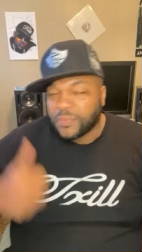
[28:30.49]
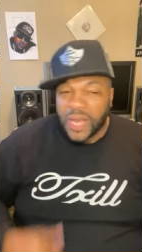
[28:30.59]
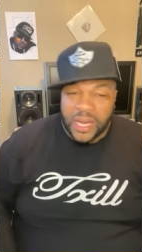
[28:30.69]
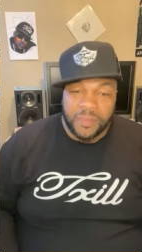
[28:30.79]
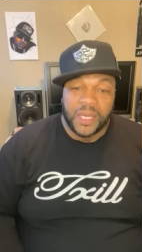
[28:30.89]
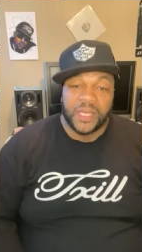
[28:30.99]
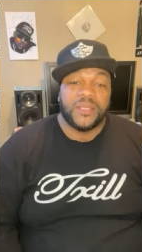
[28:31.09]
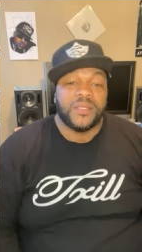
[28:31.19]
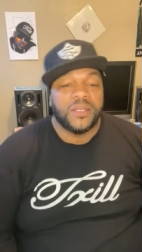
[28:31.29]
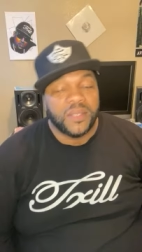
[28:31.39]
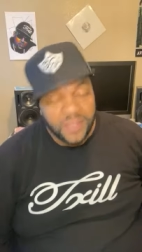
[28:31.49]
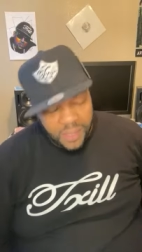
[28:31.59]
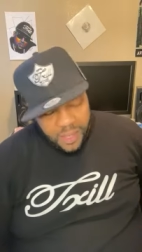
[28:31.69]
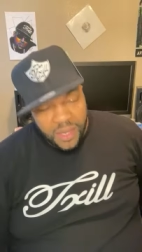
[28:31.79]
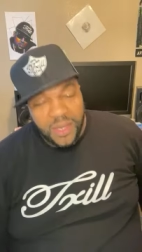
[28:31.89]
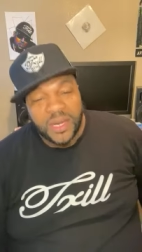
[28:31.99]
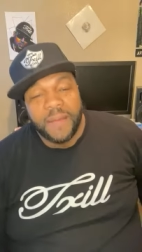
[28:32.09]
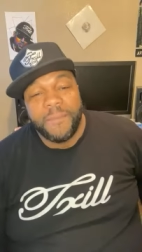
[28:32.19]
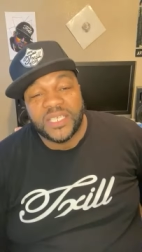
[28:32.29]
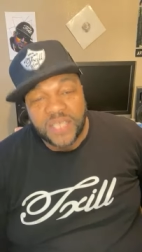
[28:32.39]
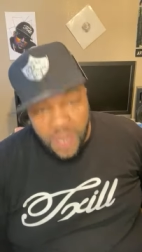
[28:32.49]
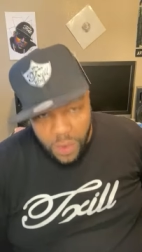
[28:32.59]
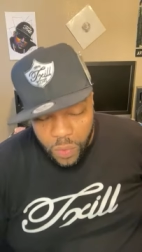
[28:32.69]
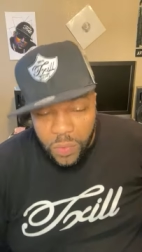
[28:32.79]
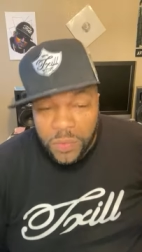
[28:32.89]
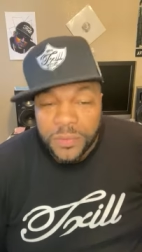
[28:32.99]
Hey man, that bitch cold.